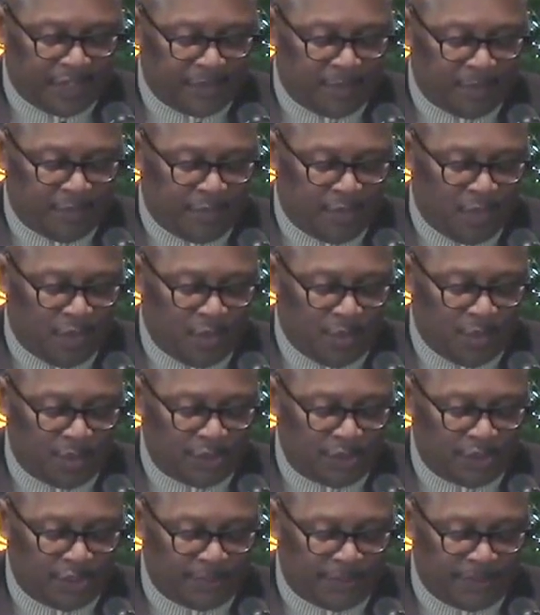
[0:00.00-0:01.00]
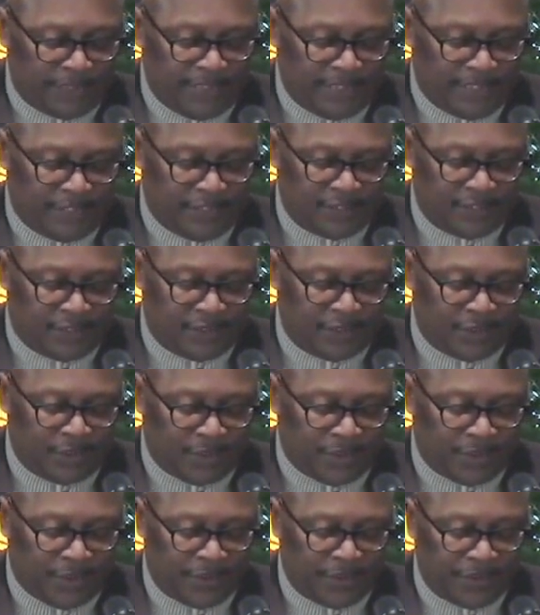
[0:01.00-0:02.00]
before worship to dig into your
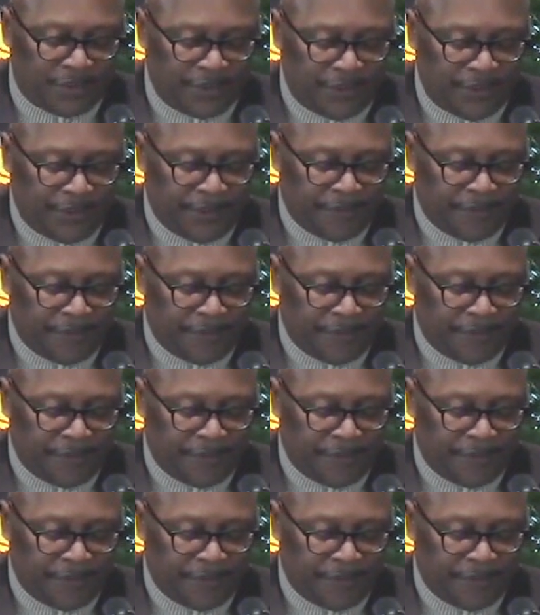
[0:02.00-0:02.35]
word.